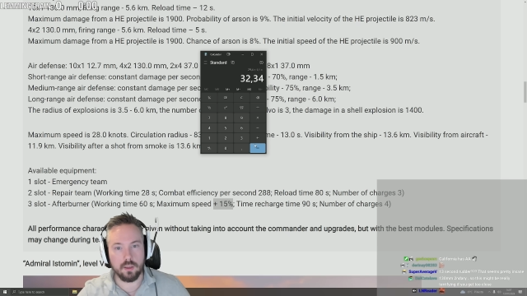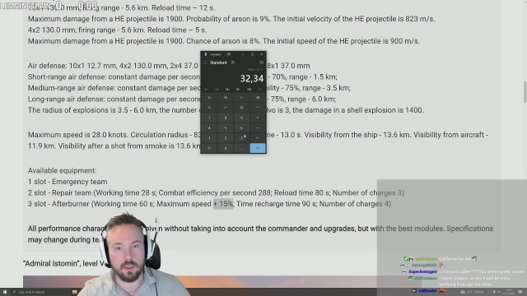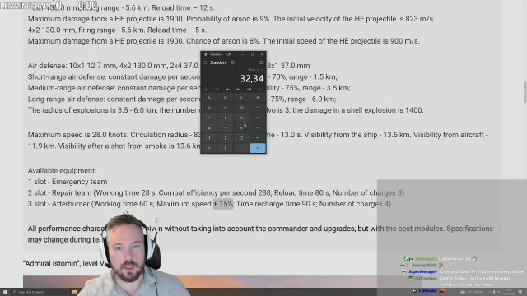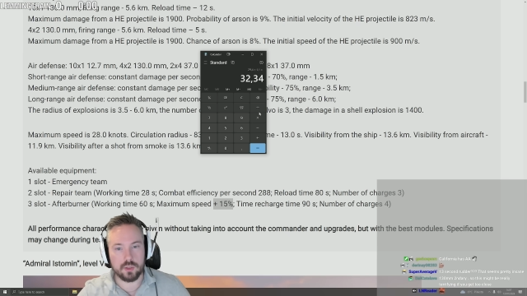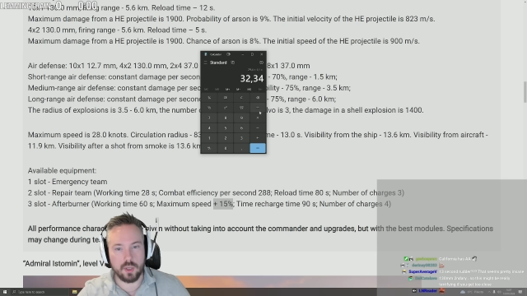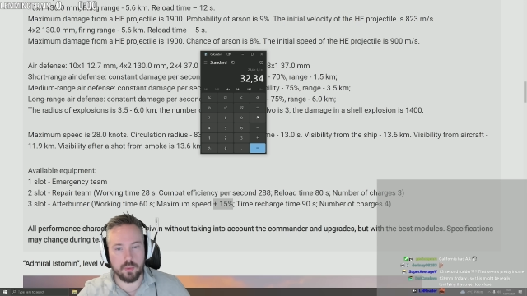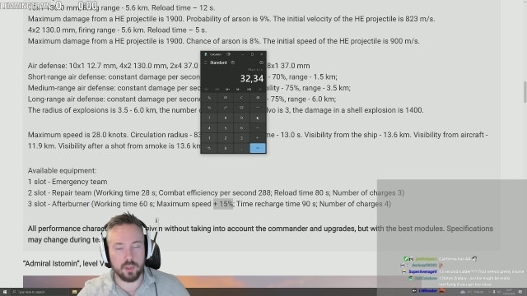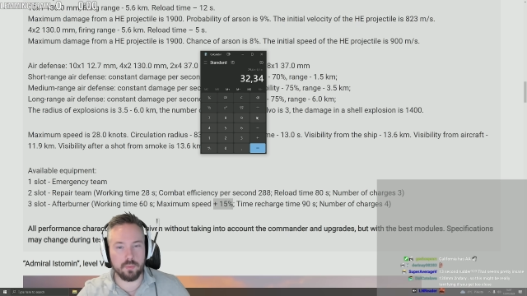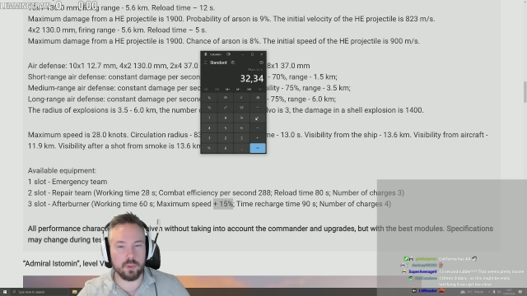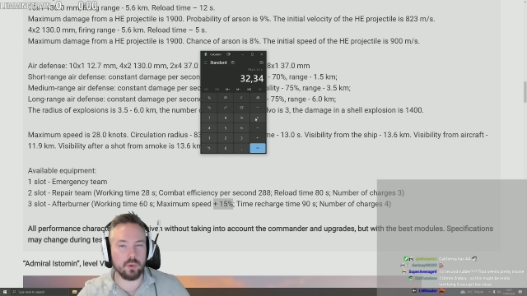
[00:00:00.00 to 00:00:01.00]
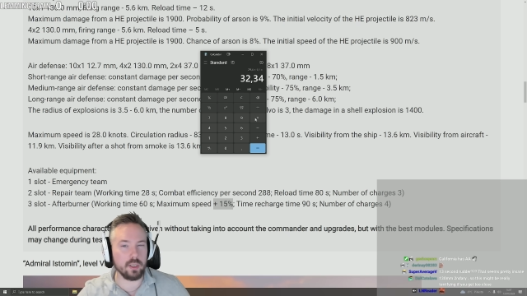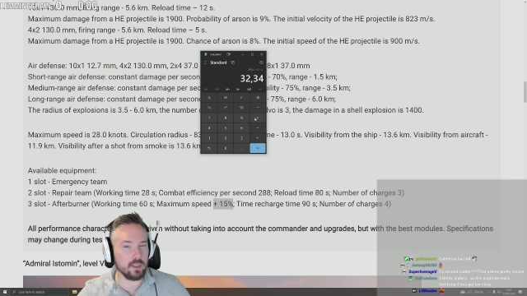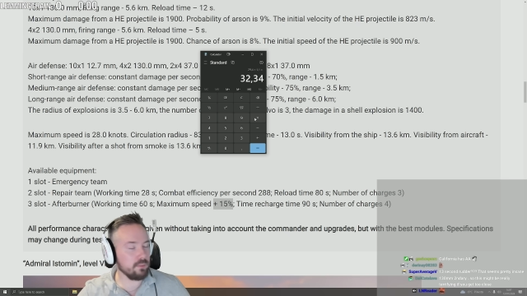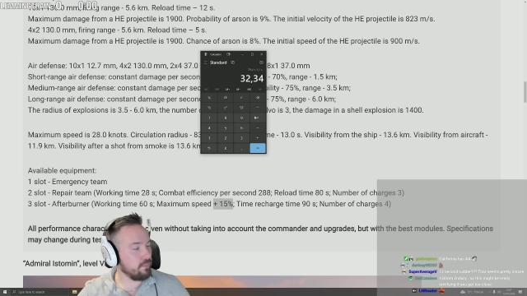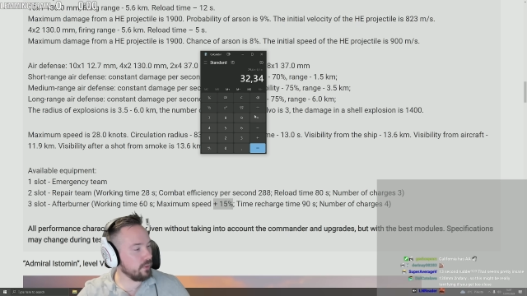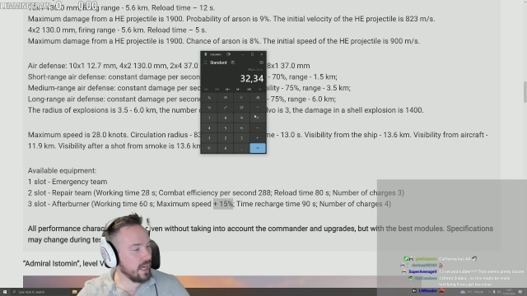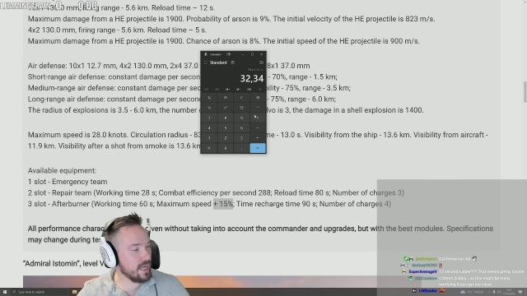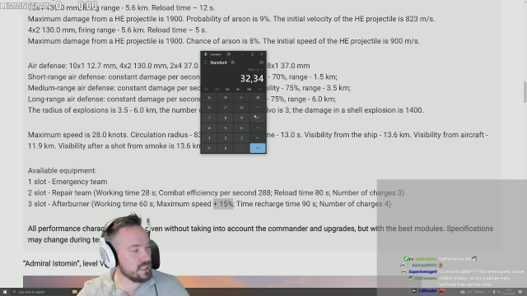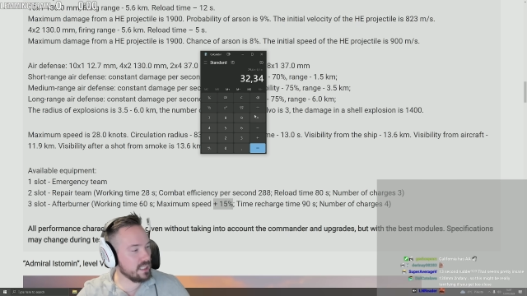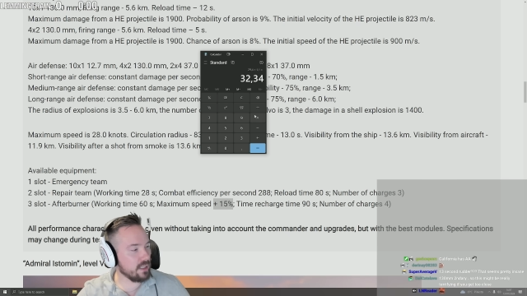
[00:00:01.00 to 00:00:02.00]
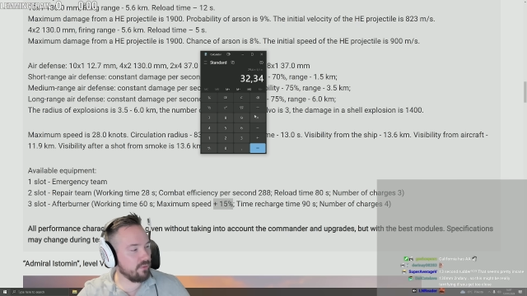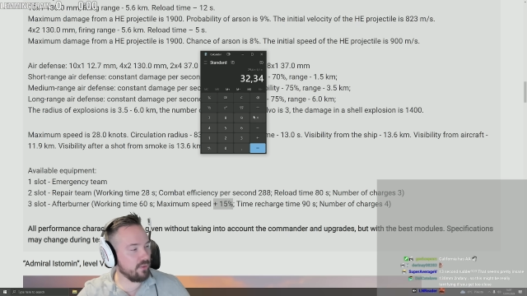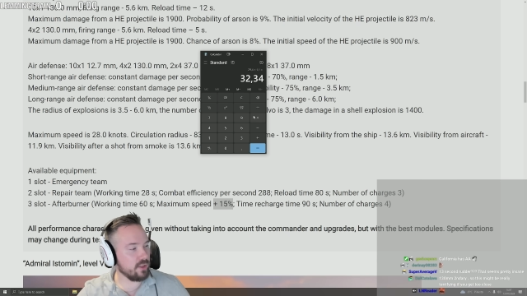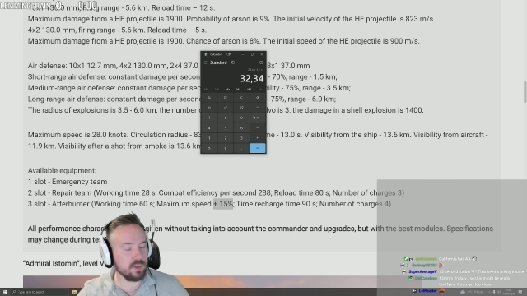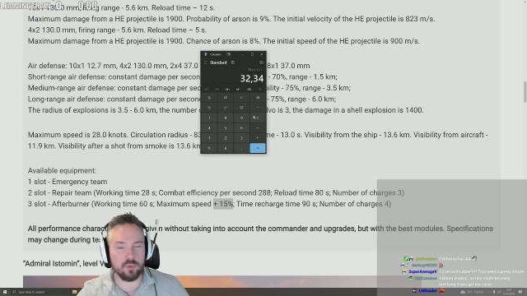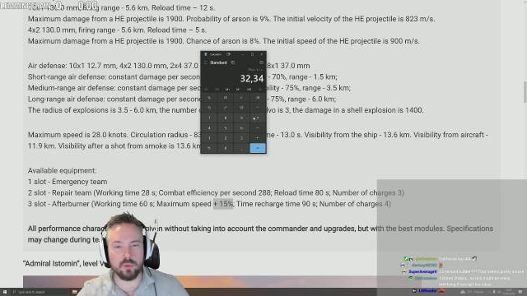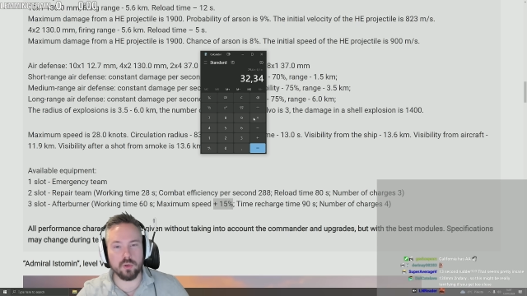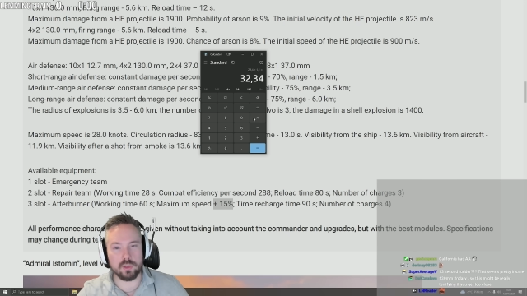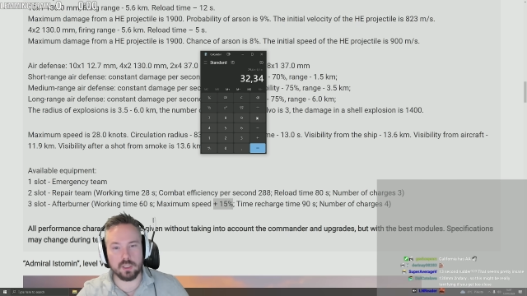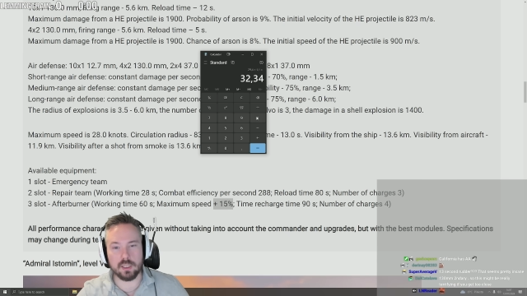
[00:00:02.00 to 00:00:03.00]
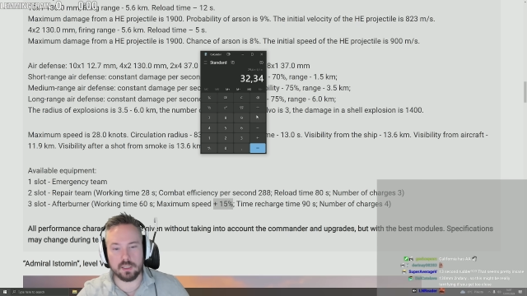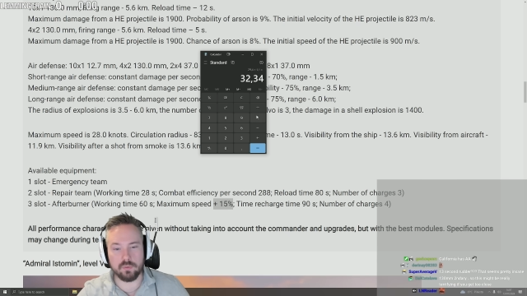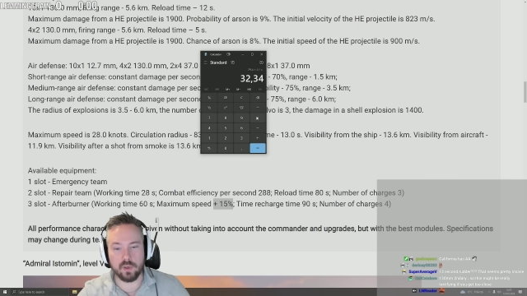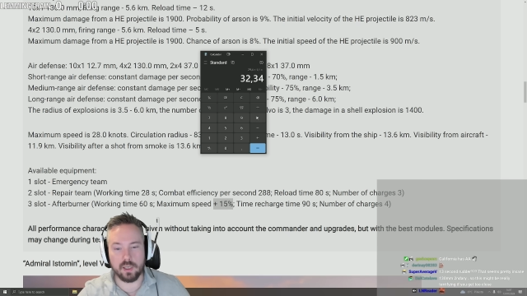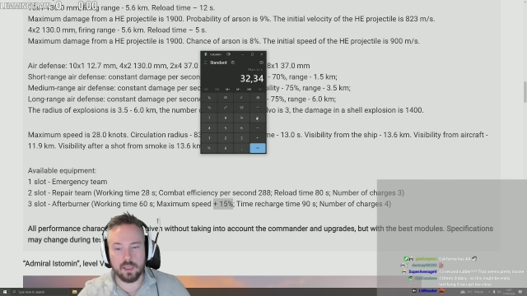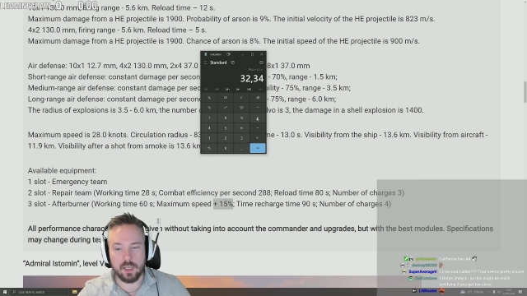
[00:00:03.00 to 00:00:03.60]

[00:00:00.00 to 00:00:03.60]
So I'm gonna be gassing at 32 knots in this thing,